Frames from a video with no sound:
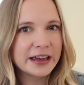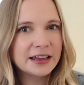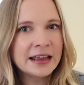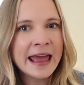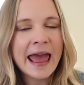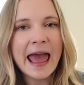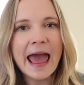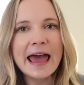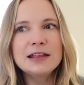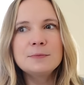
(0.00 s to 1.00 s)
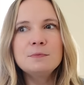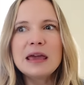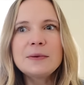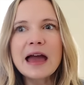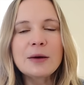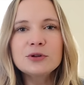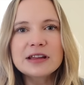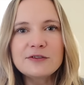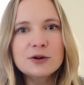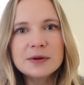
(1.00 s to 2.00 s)
it. And maybe I will
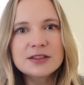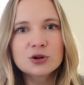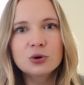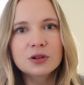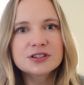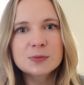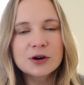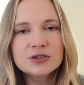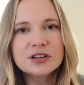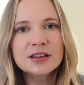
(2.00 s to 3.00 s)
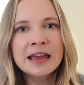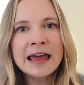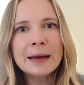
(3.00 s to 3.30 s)
never be the coolest person,